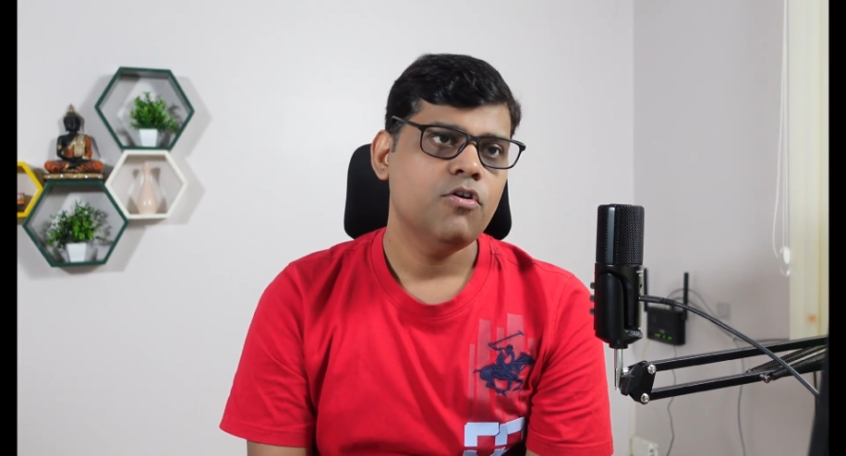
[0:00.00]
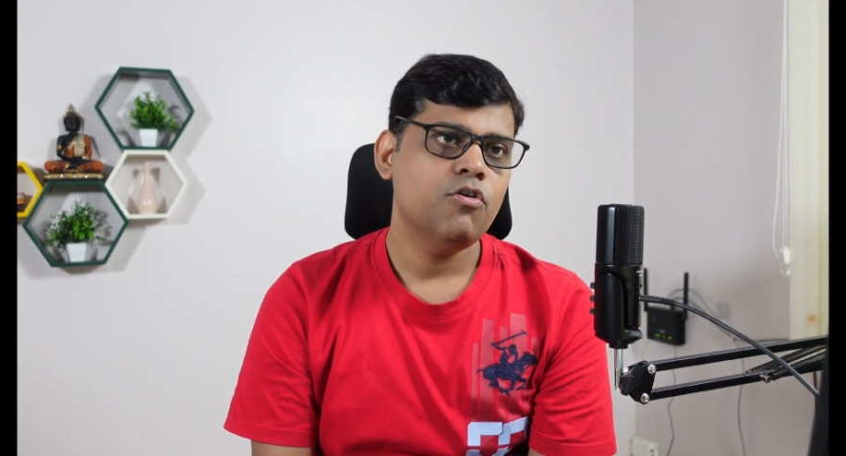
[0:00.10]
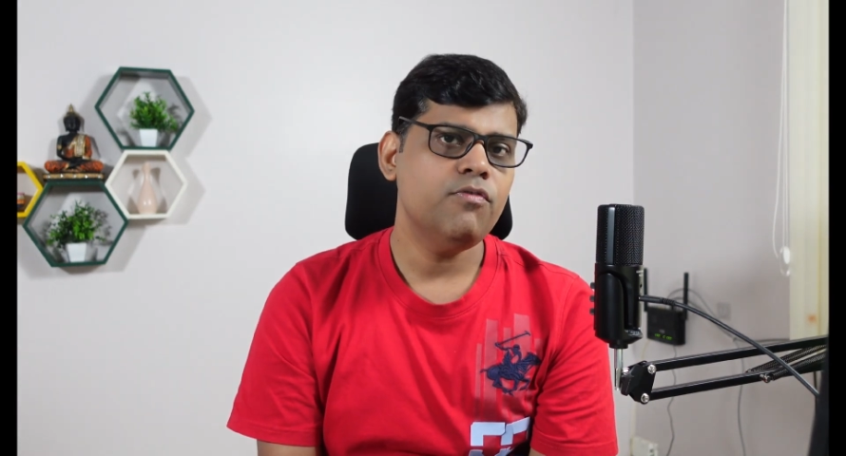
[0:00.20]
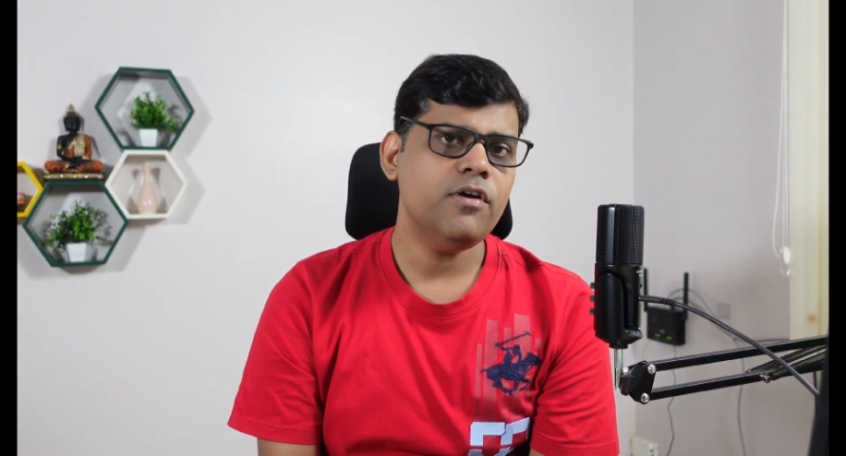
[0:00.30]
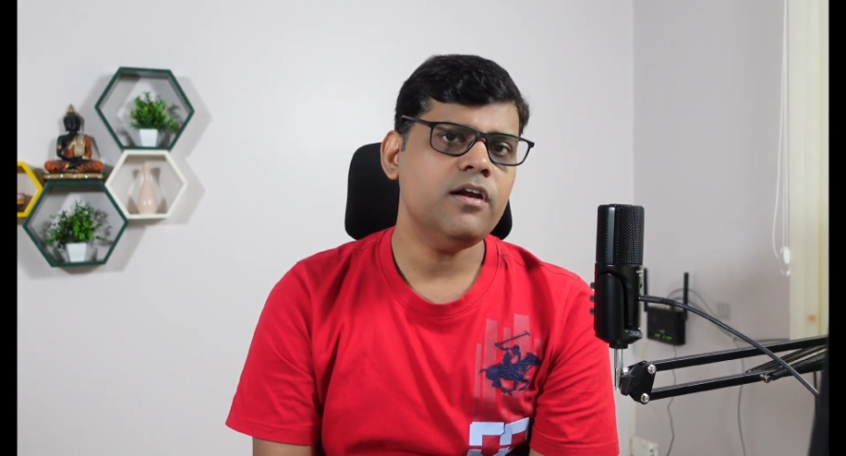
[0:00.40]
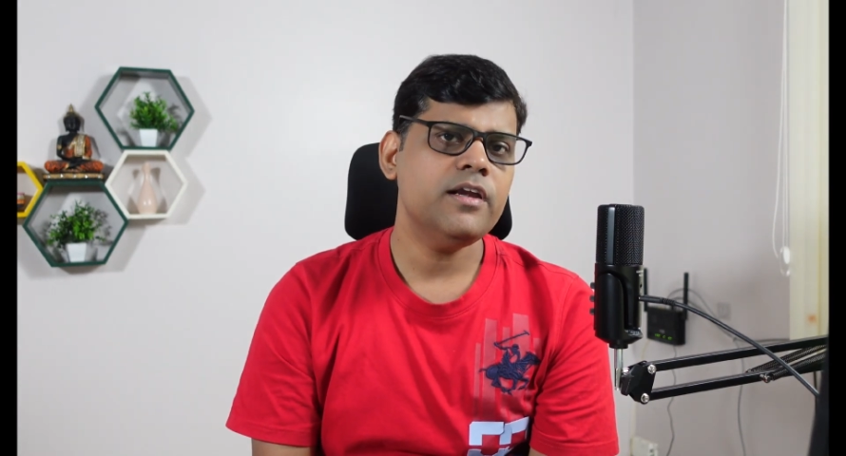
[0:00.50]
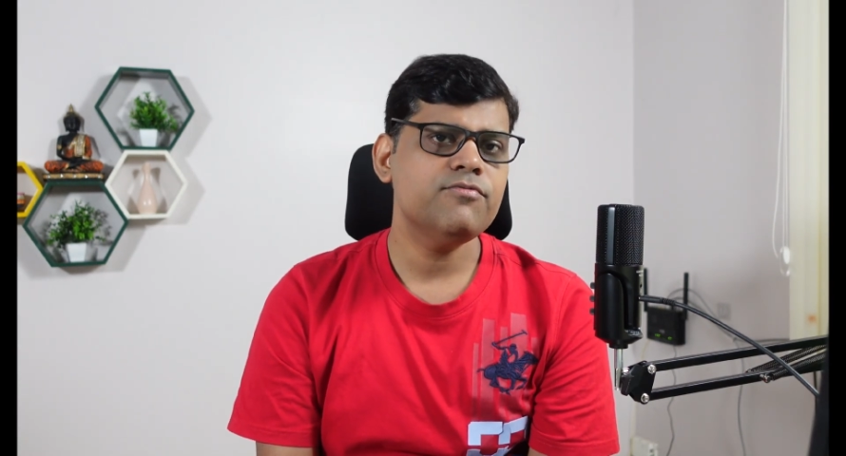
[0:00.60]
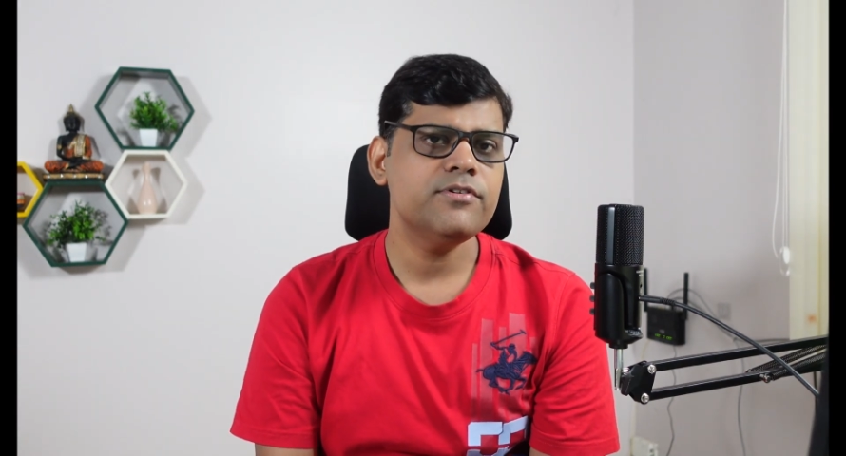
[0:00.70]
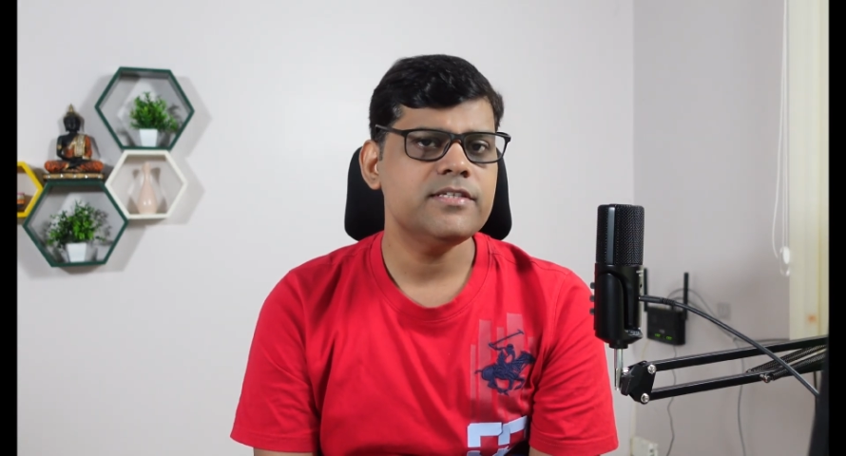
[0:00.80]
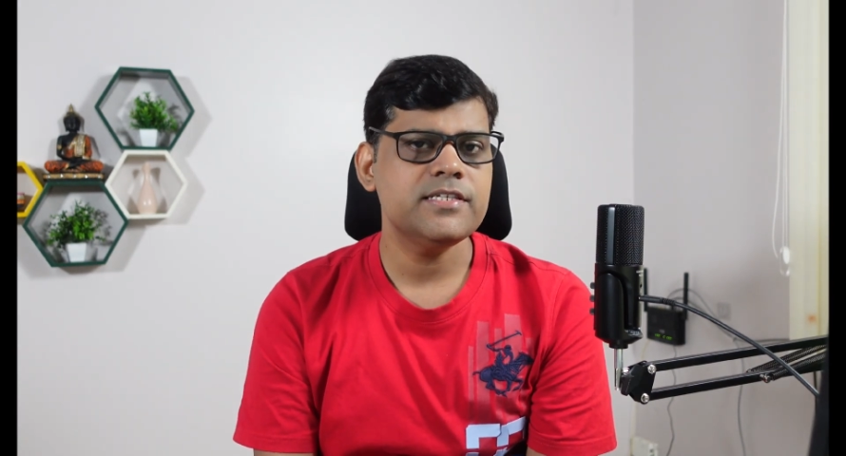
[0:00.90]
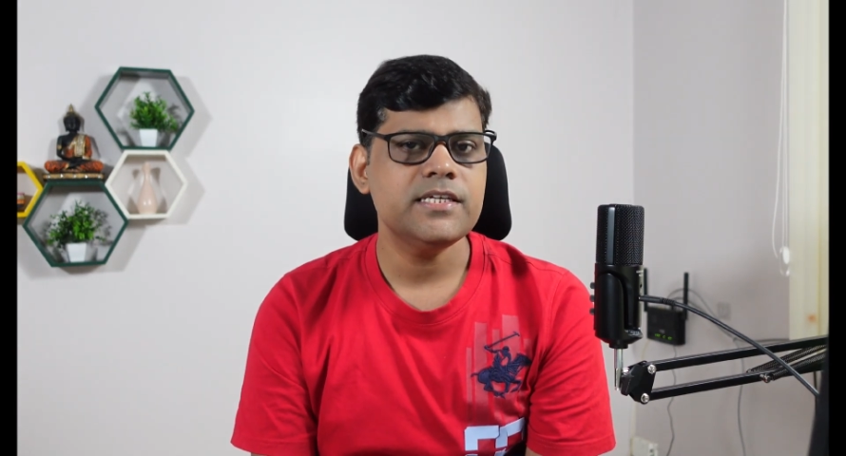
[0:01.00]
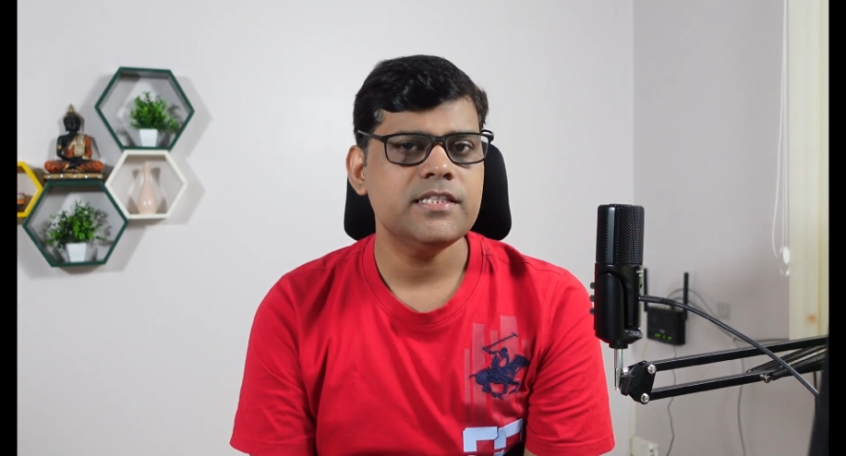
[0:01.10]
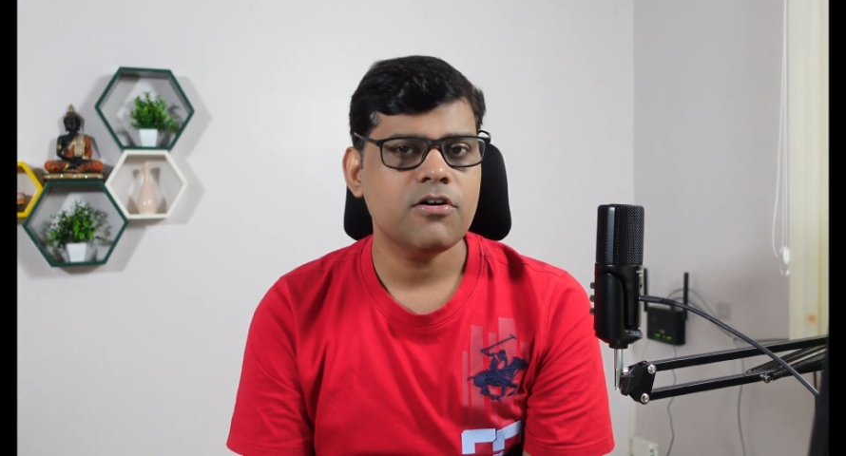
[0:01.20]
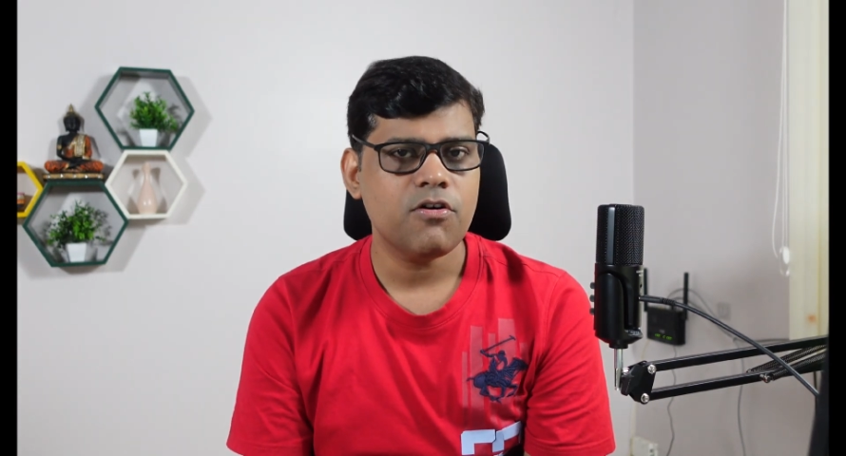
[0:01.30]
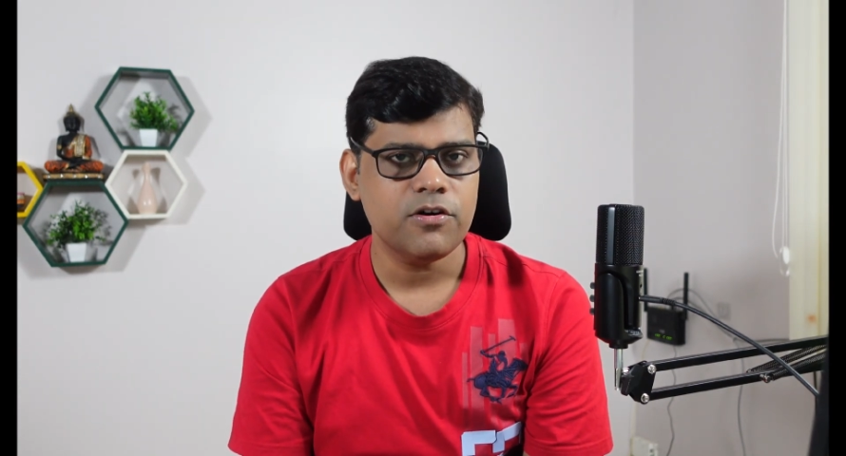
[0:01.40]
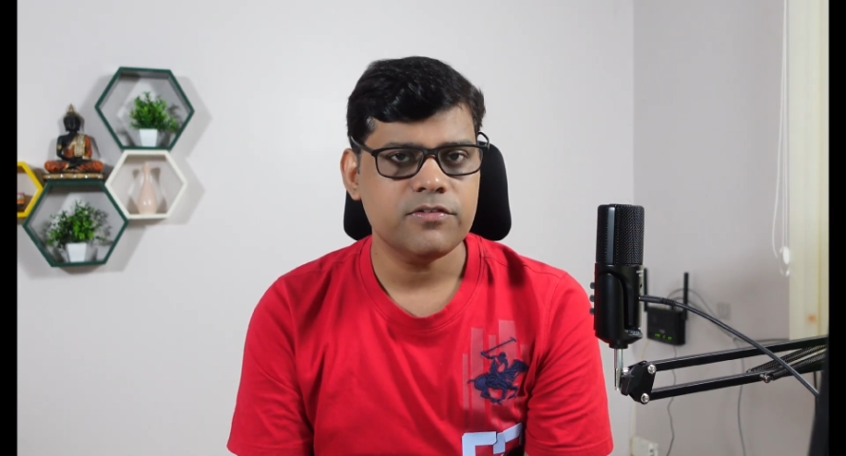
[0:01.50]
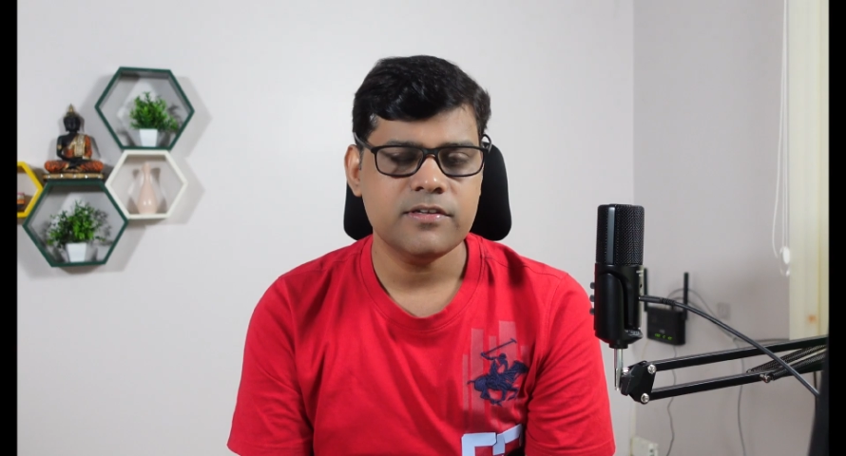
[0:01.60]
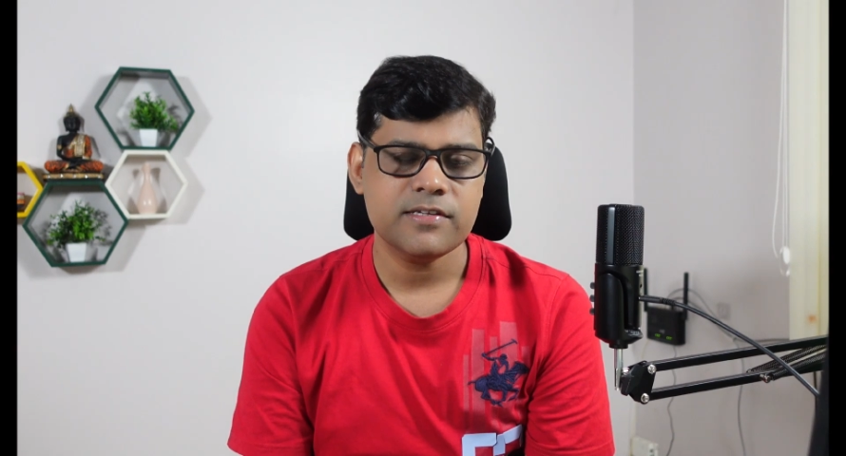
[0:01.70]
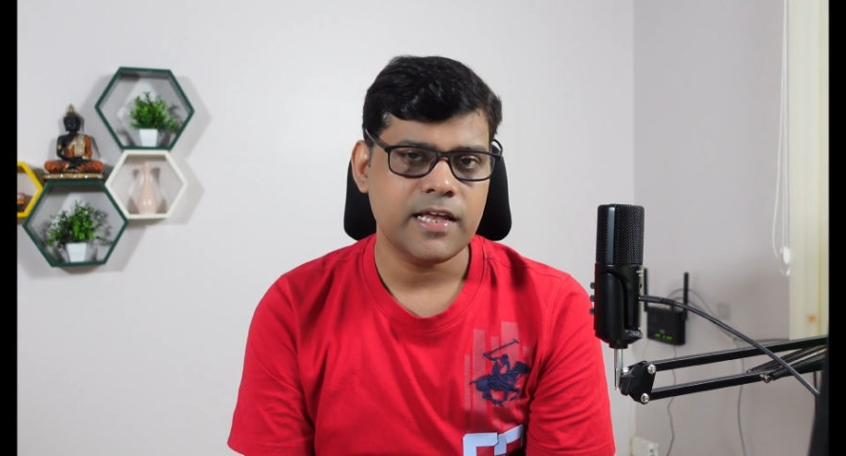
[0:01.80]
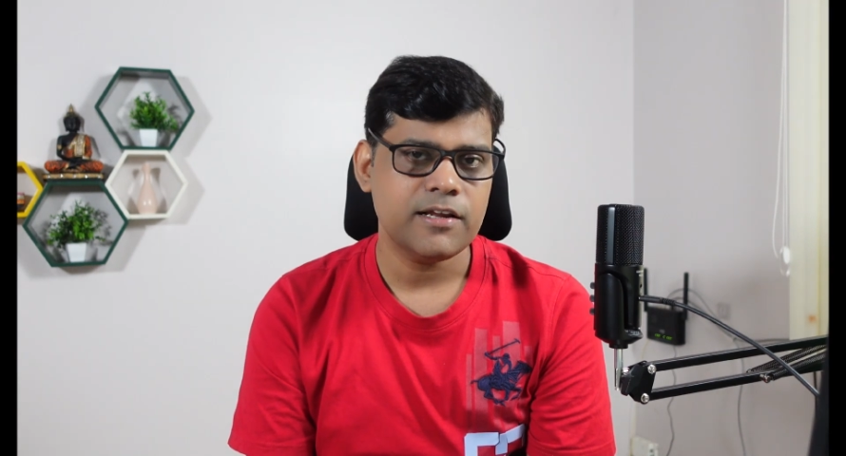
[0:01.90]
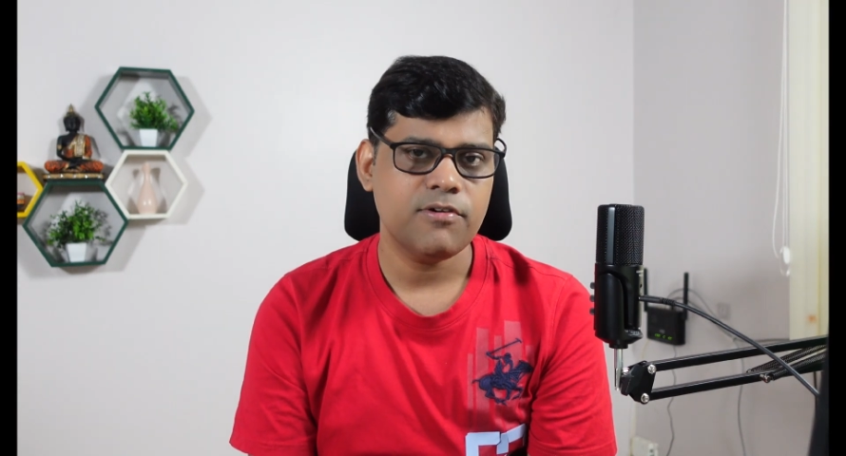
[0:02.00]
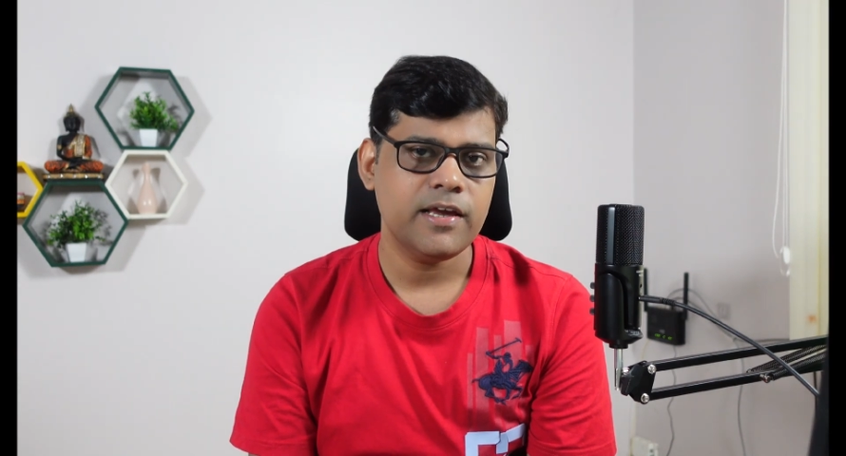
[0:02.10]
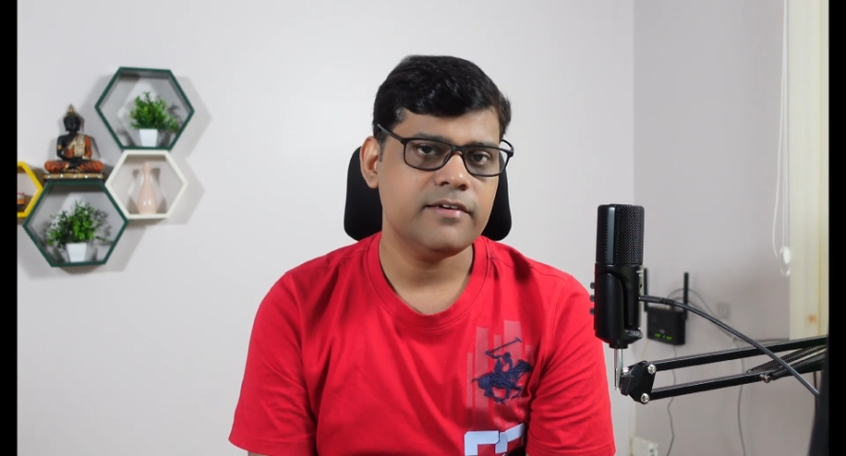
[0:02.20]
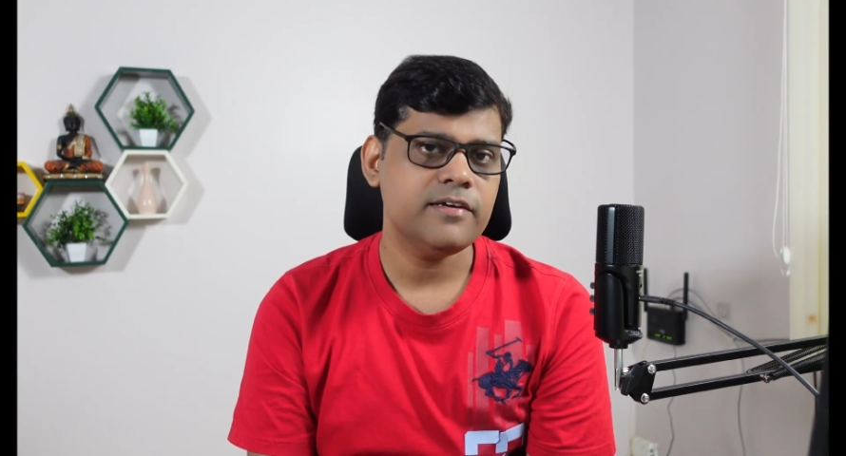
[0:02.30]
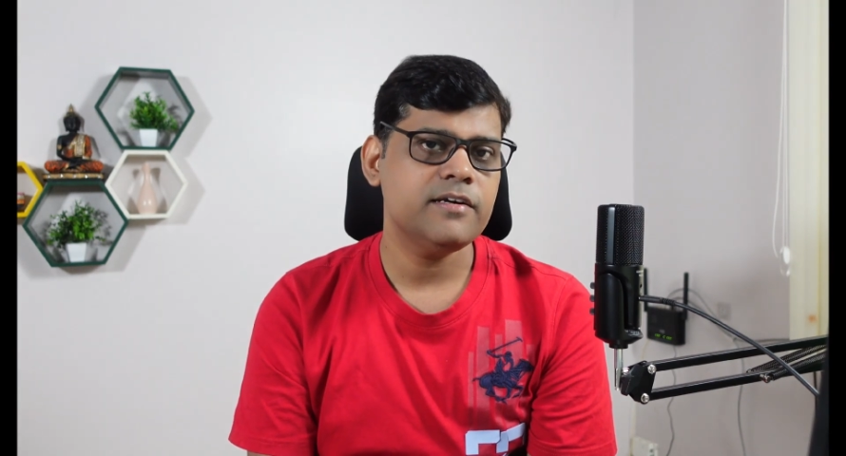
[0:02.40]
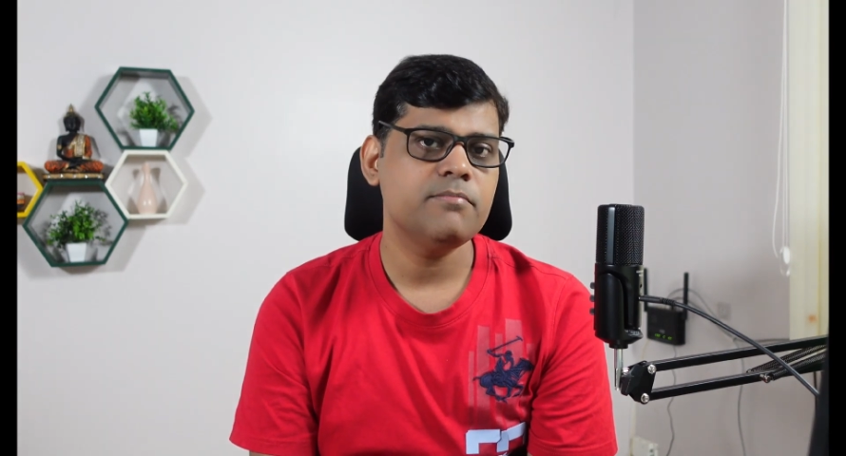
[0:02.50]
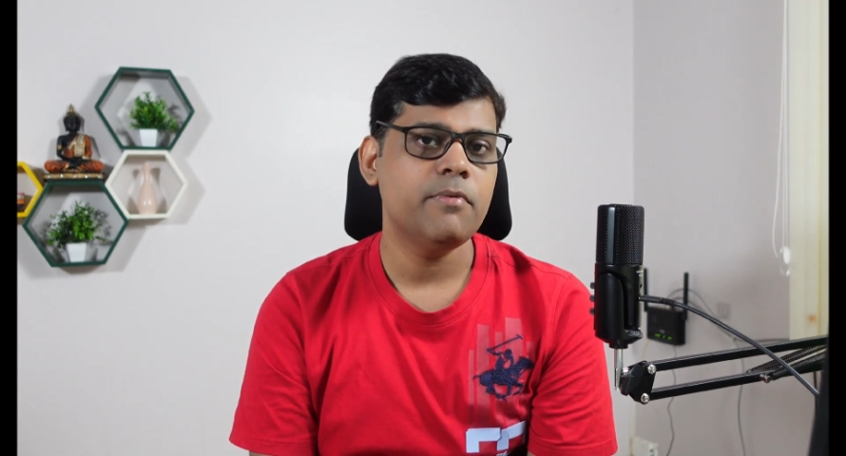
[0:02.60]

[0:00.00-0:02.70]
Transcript: Overall, if you'll see, the cost is calculated